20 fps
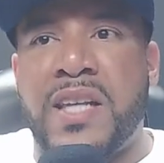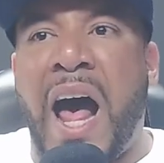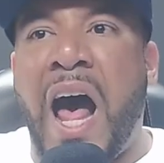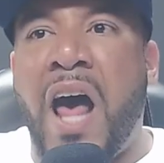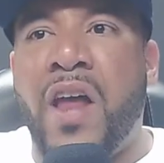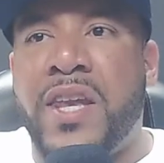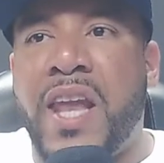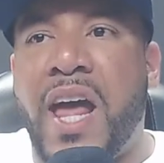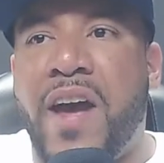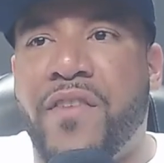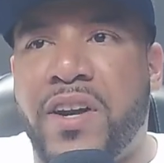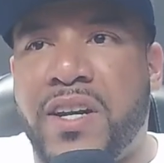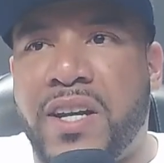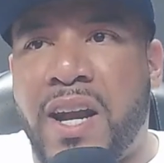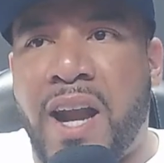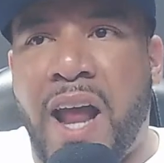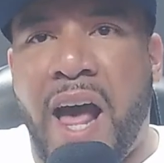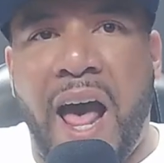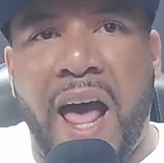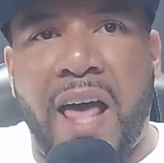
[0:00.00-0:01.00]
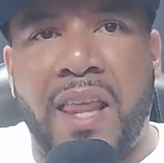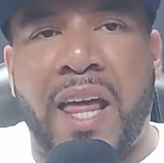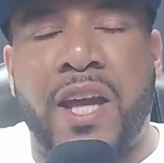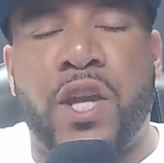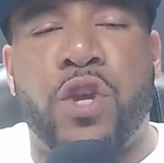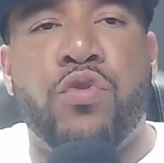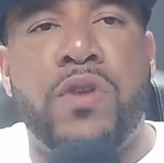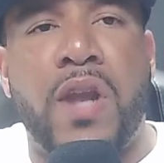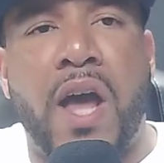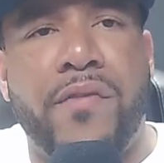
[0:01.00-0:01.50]
I'll never deny. Like
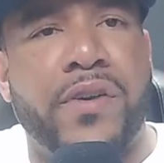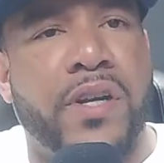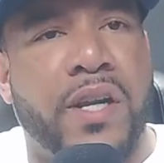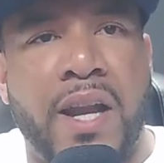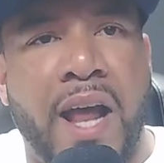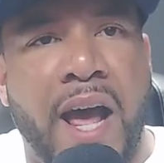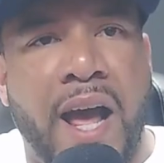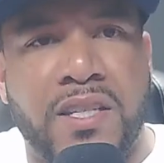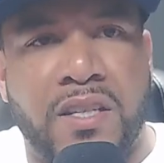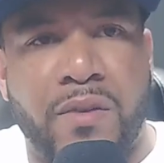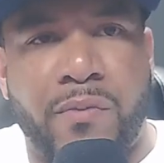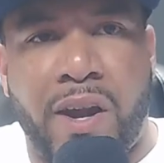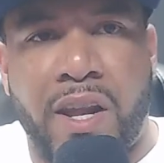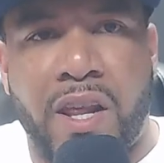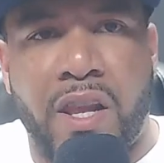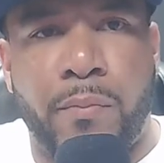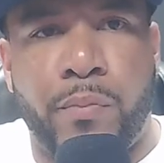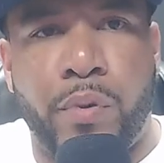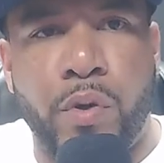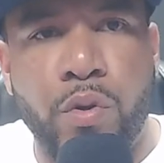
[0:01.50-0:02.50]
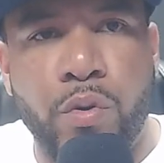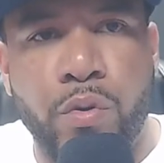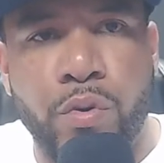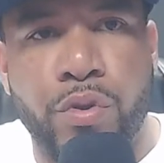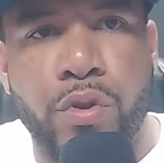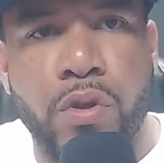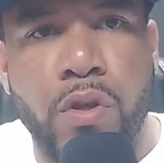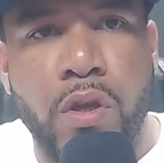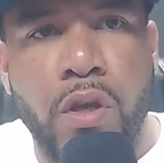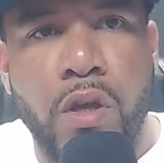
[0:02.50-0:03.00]
you never deny somebody the
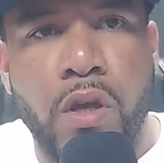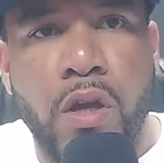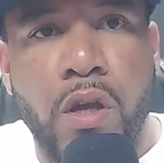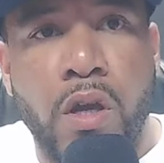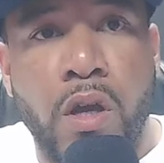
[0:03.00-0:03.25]
booth. Yep.